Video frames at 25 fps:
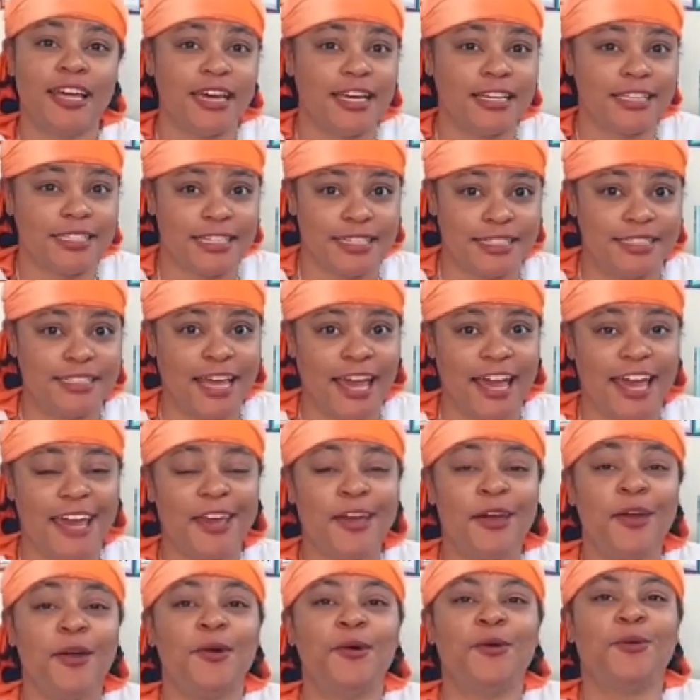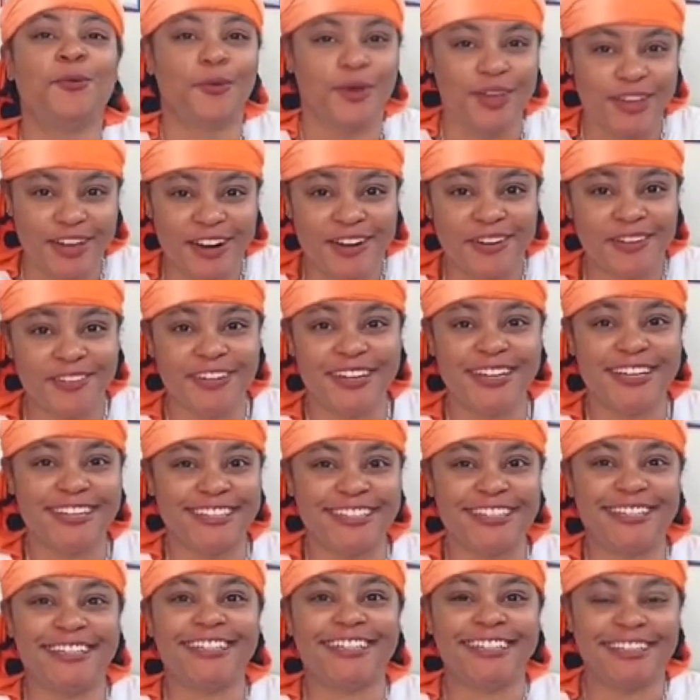And today we are
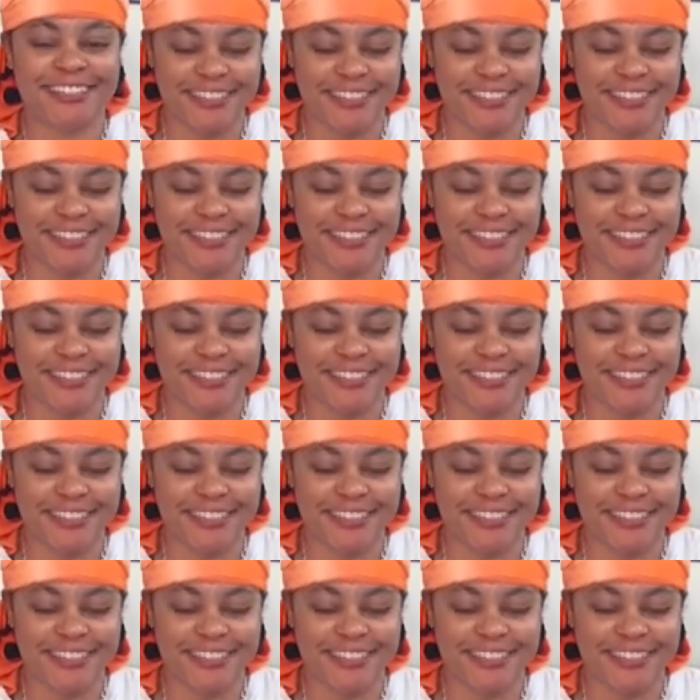reading